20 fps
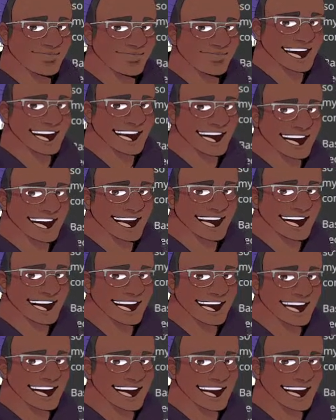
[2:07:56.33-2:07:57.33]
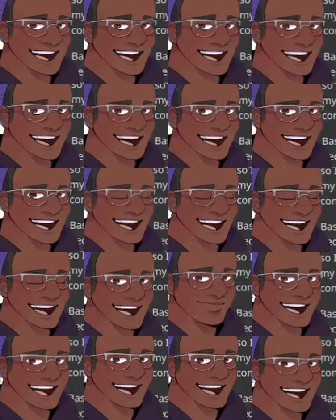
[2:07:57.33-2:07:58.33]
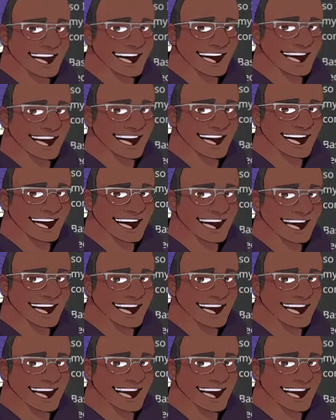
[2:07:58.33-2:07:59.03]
I guess I like this story. Pick that one,